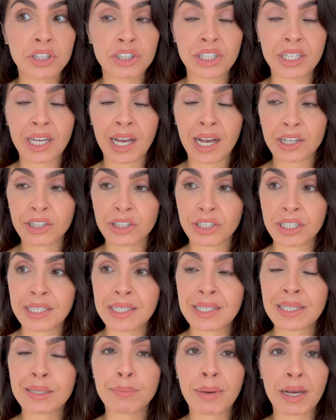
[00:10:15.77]
She actually
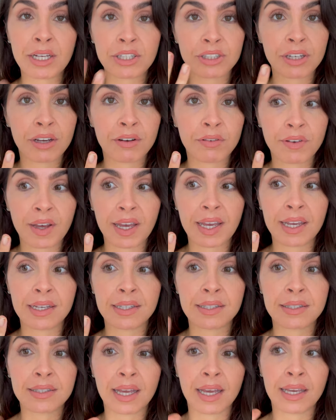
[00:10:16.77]
smashed her
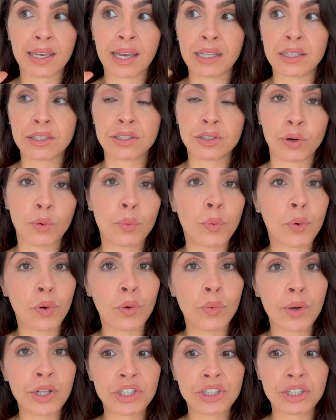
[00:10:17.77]
face against a
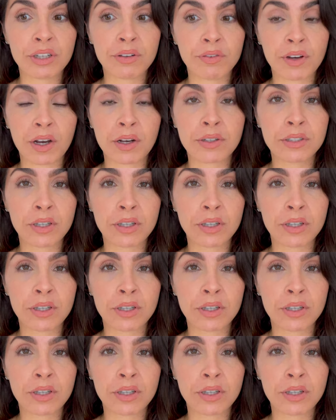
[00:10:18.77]
wall when she fell.